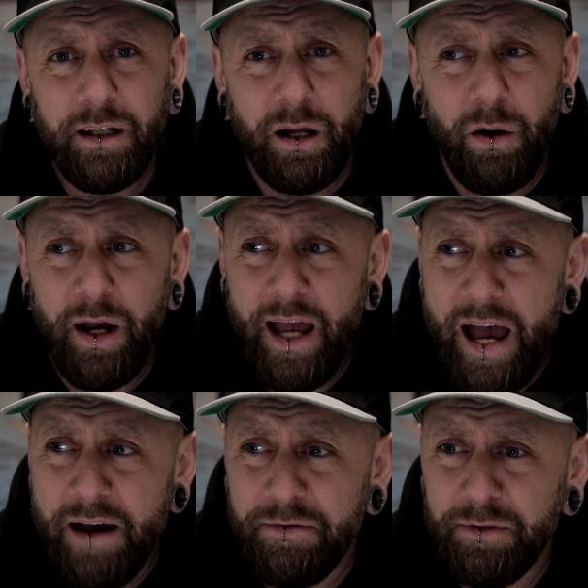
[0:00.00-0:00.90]
you know, I
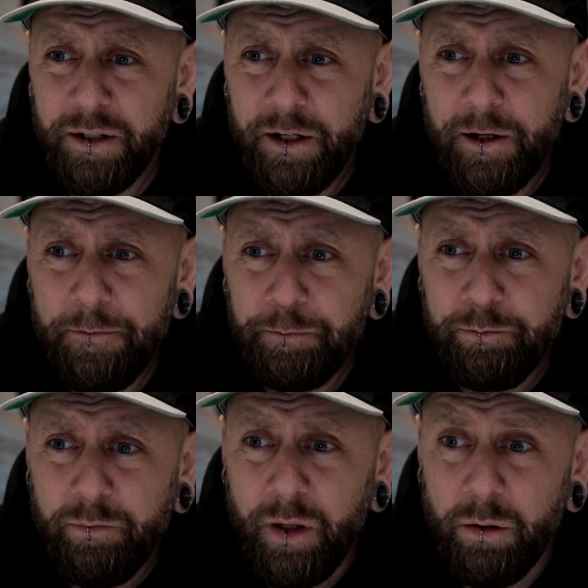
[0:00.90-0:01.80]
have
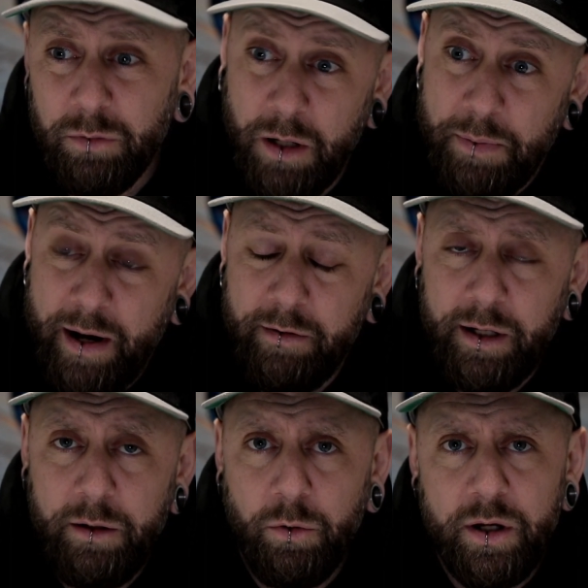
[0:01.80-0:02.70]

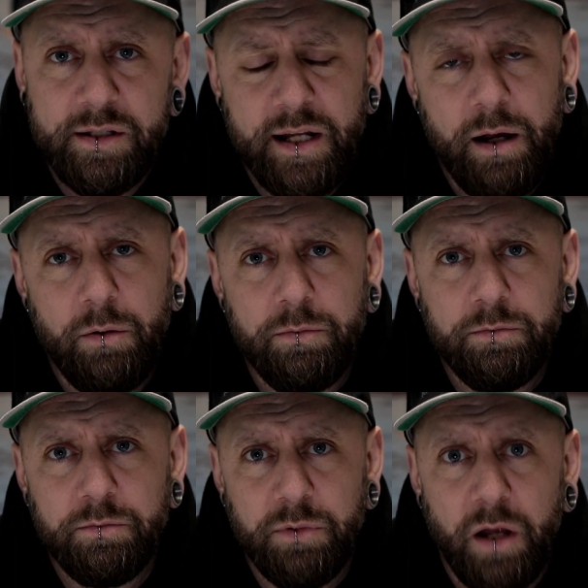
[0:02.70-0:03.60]
apparently what is now
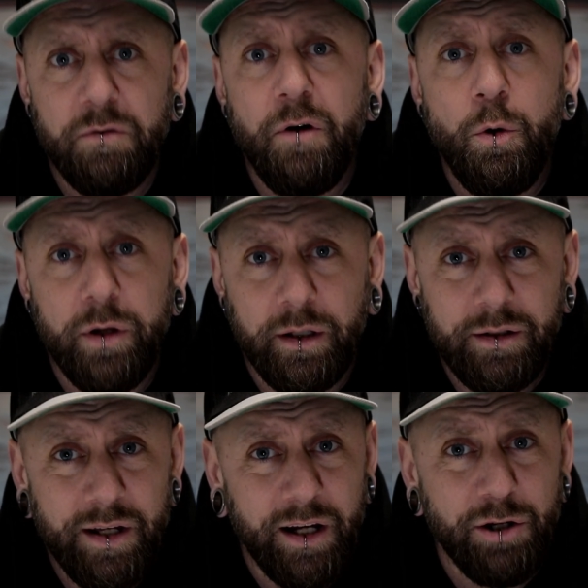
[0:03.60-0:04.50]

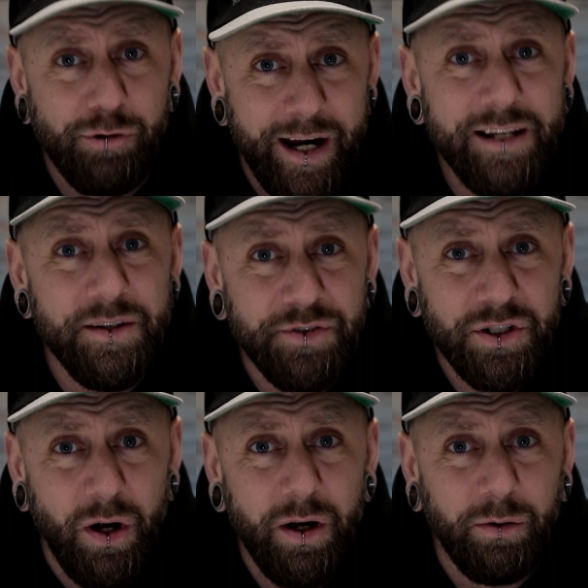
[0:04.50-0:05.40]
unfolding a creative
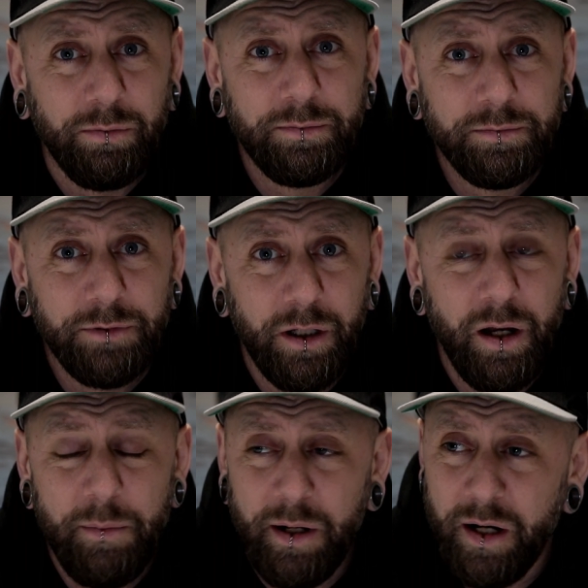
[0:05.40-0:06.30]
style. You
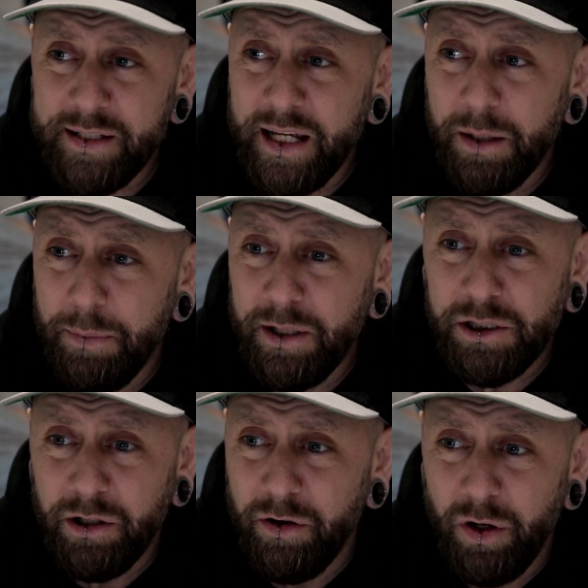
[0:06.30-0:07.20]
know what I mean? I take a
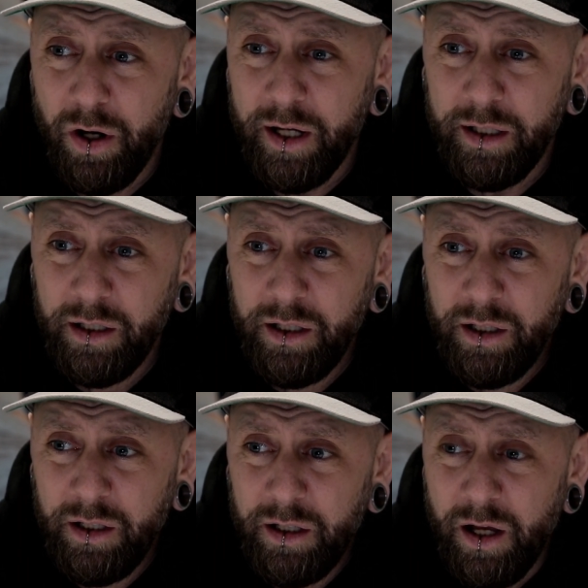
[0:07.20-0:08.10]
picture and I
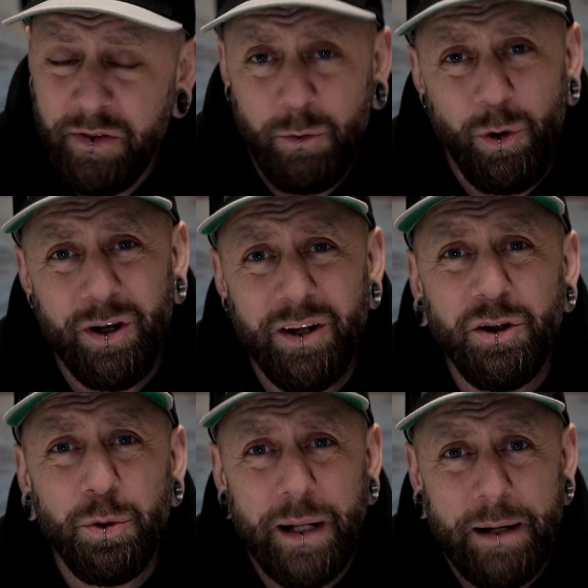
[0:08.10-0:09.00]
think, what can I
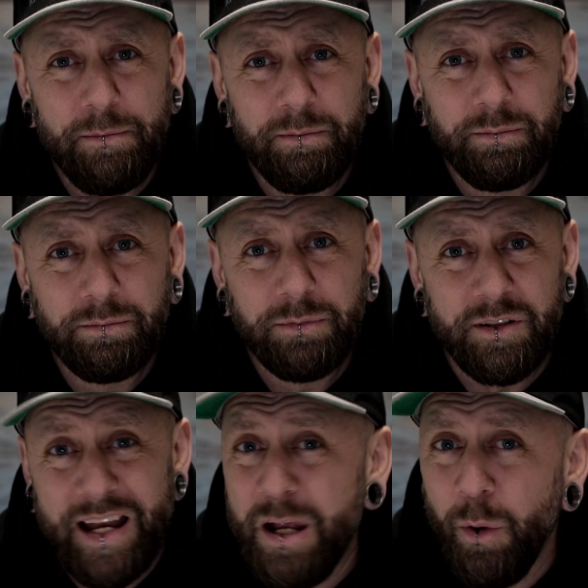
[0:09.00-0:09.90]
do with that?
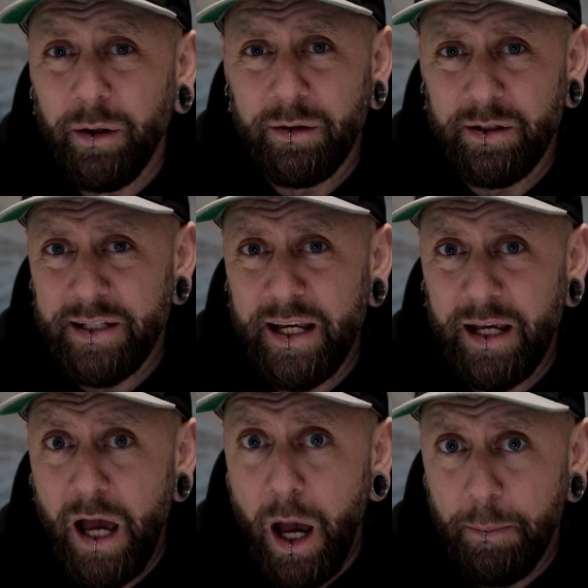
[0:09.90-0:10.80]
Because anyone can
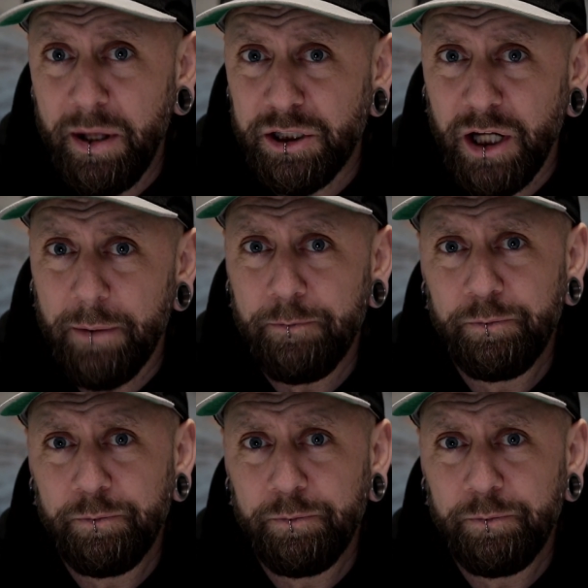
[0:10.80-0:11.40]
take a picture.